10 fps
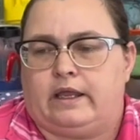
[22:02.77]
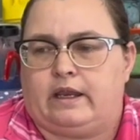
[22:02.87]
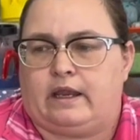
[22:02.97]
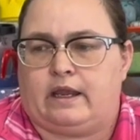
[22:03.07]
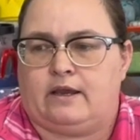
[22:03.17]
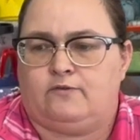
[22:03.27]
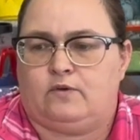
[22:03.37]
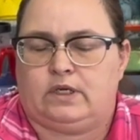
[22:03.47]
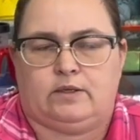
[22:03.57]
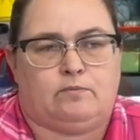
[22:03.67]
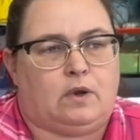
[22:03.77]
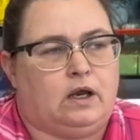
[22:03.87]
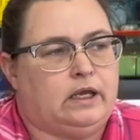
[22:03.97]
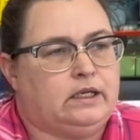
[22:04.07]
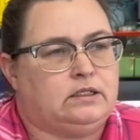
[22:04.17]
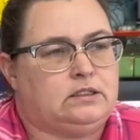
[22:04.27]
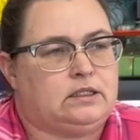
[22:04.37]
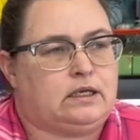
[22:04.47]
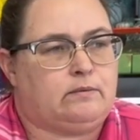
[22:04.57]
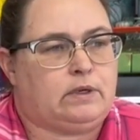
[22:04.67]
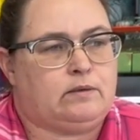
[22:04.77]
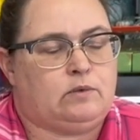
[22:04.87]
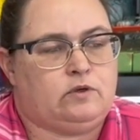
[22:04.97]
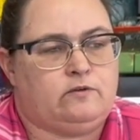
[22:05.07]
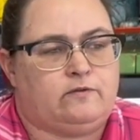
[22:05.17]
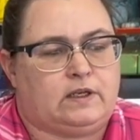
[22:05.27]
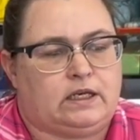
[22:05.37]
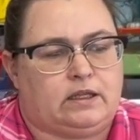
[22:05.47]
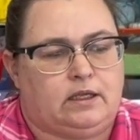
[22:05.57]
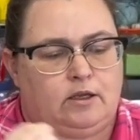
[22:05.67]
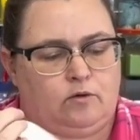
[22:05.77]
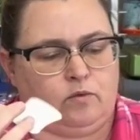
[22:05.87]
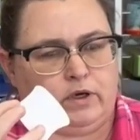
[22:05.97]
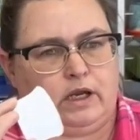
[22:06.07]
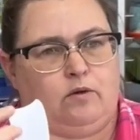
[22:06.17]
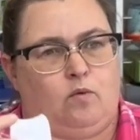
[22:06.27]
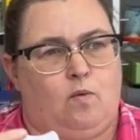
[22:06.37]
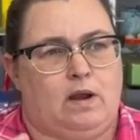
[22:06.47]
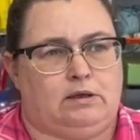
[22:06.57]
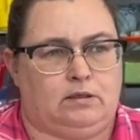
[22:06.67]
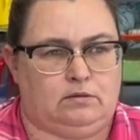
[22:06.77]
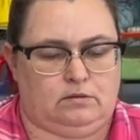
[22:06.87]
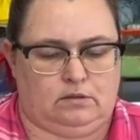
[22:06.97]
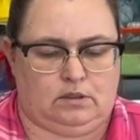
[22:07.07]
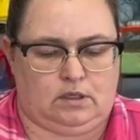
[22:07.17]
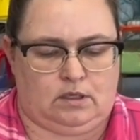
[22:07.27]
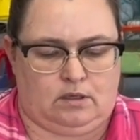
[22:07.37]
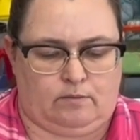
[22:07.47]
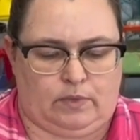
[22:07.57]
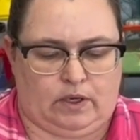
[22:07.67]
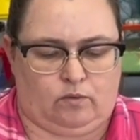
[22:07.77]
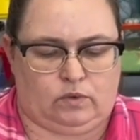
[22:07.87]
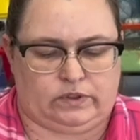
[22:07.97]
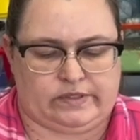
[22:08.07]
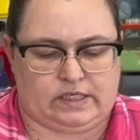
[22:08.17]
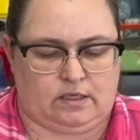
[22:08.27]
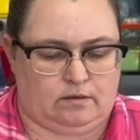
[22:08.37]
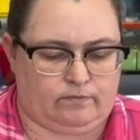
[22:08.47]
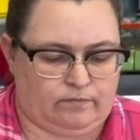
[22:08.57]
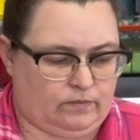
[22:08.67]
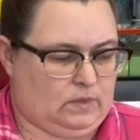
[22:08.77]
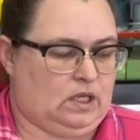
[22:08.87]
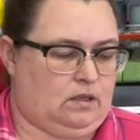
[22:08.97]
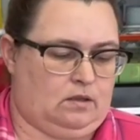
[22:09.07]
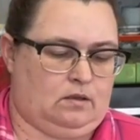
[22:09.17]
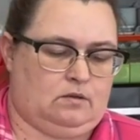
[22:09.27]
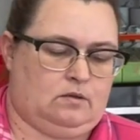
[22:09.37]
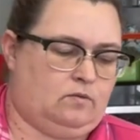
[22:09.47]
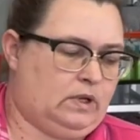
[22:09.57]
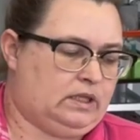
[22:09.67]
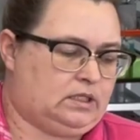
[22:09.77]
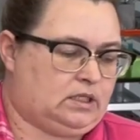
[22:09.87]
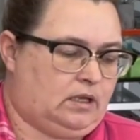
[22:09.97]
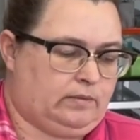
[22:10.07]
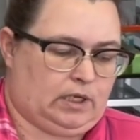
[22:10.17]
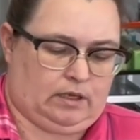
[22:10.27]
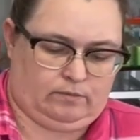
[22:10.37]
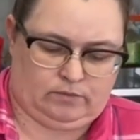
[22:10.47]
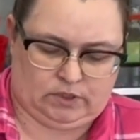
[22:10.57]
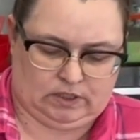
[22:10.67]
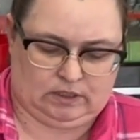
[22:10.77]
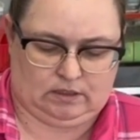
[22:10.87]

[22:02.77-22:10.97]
I have one in mind that I might move, and I think it'll work out well, but we'll see when the time comes.